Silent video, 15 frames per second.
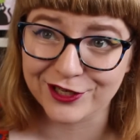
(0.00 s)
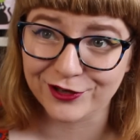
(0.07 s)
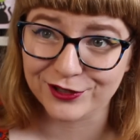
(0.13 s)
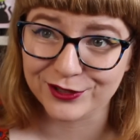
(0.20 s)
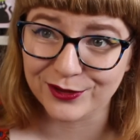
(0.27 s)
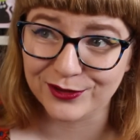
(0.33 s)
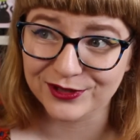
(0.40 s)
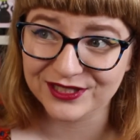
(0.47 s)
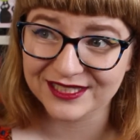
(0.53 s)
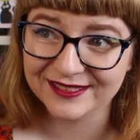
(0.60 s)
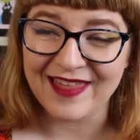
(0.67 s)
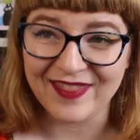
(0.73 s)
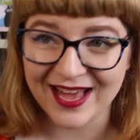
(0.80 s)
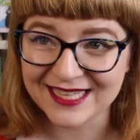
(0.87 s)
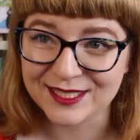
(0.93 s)
years old.
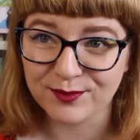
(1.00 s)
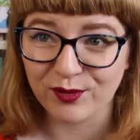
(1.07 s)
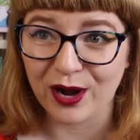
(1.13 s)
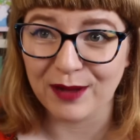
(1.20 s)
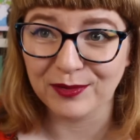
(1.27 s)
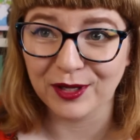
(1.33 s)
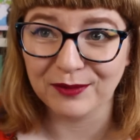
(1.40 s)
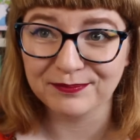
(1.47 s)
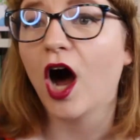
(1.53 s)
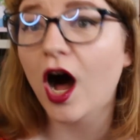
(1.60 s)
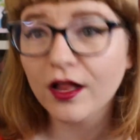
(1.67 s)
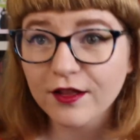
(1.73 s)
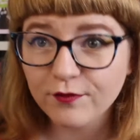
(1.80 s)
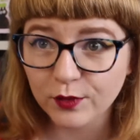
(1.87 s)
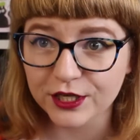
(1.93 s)
And that's a problem.
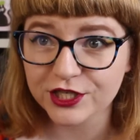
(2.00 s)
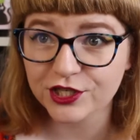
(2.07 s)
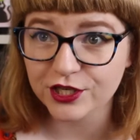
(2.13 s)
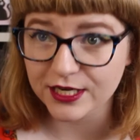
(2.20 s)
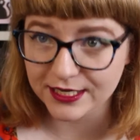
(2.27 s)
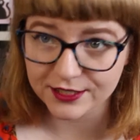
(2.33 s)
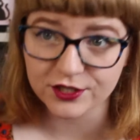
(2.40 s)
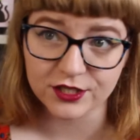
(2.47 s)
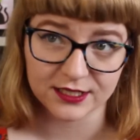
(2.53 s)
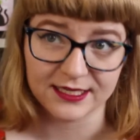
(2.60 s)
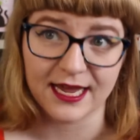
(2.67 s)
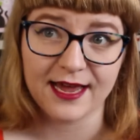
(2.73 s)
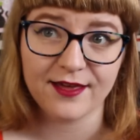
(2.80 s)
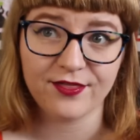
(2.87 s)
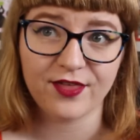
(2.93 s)
All of which is to
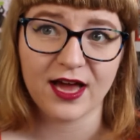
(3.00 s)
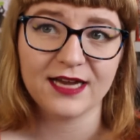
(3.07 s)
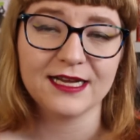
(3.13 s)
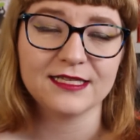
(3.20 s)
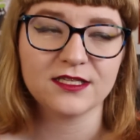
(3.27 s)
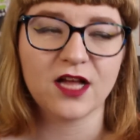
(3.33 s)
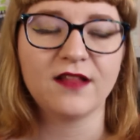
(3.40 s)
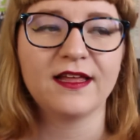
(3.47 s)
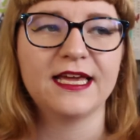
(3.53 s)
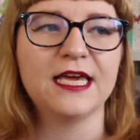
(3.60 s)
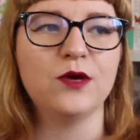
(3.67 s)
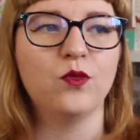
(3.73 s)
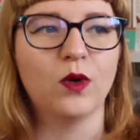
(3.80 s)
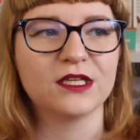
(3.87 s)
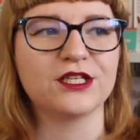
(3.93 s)
say that it's not like
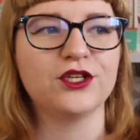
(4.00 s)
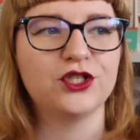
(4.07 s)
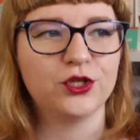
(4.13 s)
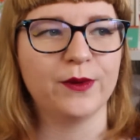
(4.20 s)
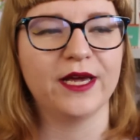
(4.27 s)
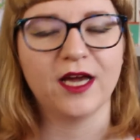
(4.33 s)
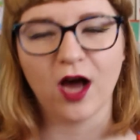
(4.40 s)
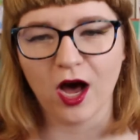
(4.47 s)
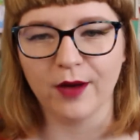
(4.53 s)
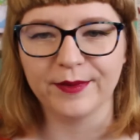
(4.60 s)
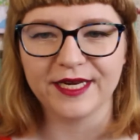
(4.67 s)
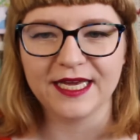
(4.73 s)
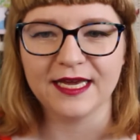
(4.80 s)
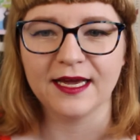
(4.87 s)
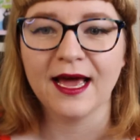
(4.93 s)
he wasn't doing
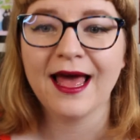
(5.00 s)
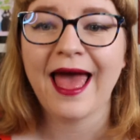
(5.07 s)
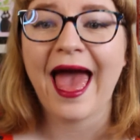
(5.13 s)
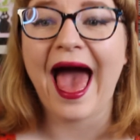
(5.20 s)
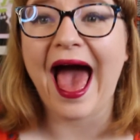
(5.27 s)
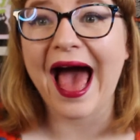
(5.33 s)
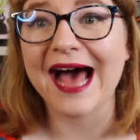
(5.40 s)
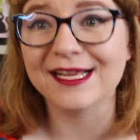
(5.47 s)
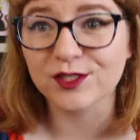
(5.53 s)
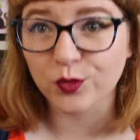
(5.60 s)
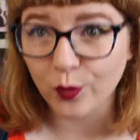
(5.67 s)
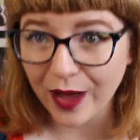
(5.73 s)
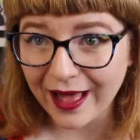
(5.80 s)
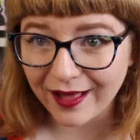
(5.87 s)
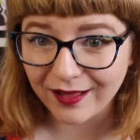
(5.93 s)
comedy as
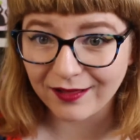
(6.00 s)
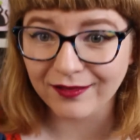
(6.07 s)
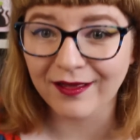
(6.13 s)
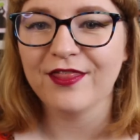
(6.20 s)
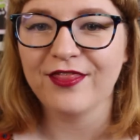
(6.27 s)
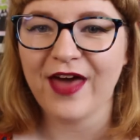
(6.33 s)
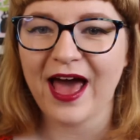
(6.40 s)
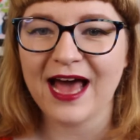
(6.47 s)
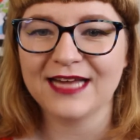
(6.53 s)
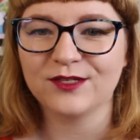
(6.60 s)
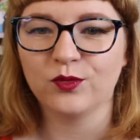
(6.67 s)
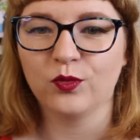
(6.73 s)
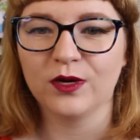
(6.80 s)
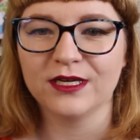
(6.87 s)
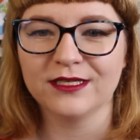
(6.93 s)
well
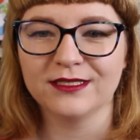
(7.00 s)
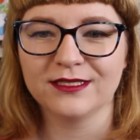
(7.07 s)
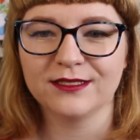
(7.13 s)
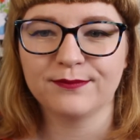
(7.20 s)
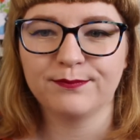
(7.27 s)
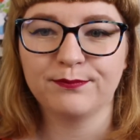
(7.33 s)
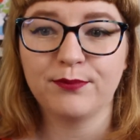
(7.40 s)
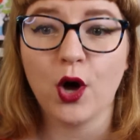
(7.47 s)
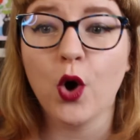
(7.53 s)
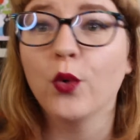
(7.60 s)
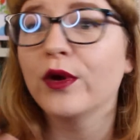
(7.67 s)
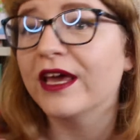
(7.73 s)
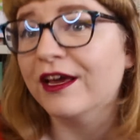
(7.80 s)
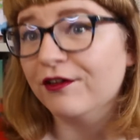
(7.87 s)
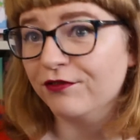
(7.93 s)
that was
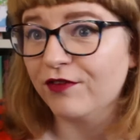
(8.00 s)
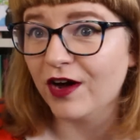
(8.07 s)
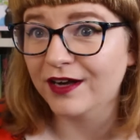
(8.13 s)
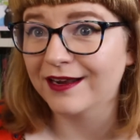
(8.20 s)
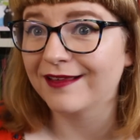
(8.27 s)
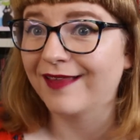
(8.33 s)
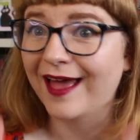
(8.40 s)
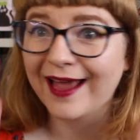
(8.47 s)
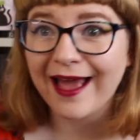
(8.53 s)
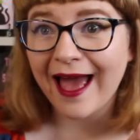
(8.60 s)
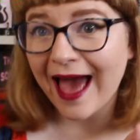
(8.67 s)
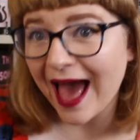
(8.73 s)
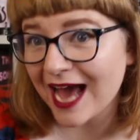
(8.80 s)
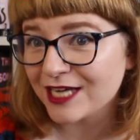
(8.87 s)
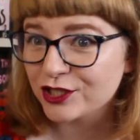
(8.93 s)
poking fun at like
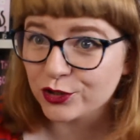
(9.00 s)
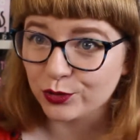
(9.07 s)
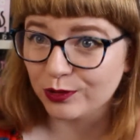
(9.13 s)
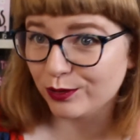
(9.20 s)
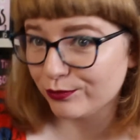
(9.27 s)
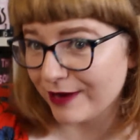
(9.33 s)
actual